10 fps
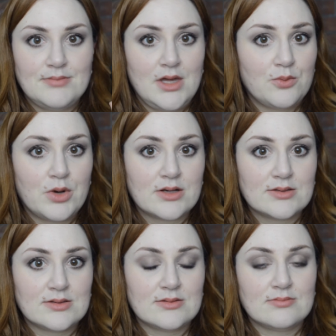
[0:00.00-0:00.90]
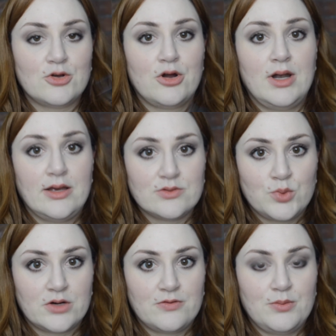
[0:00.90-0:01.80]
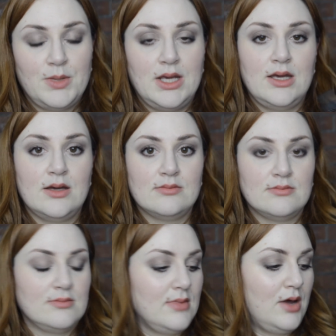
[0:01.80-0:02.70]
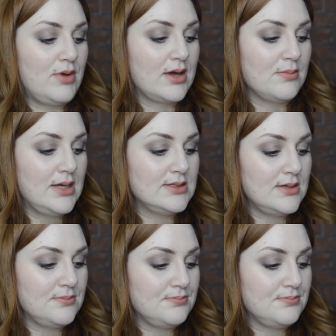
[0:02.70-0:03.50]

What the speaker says: and it works, or it has worked for me. I recommend it.